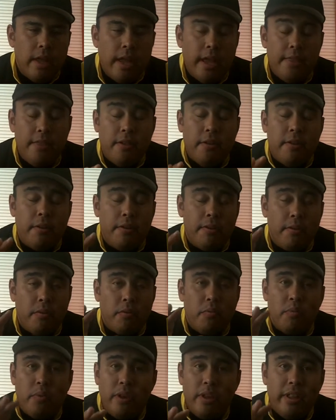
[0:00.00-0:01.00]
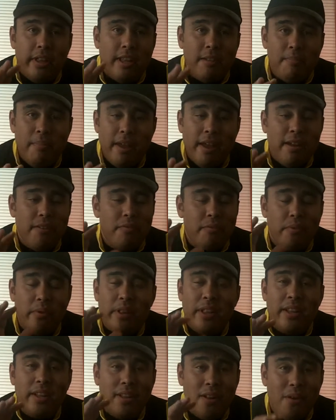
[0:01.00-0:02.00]
and they're really competitive,
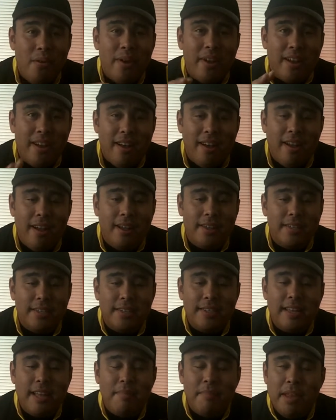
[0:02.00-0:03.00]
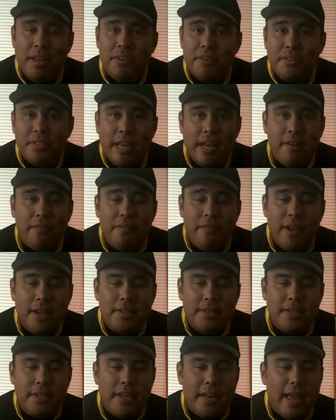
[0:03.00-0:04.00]
really low on cost, does not mean you're
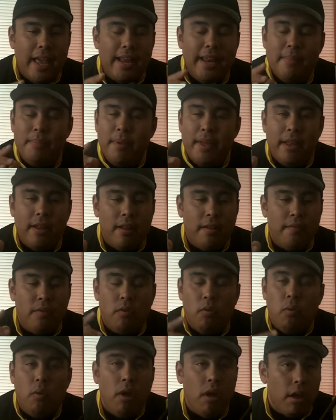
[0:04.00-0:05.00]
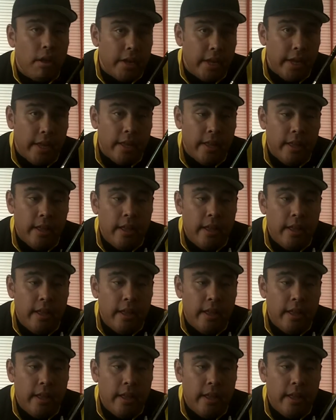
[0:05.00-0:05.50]
sacrificing any bit of quality.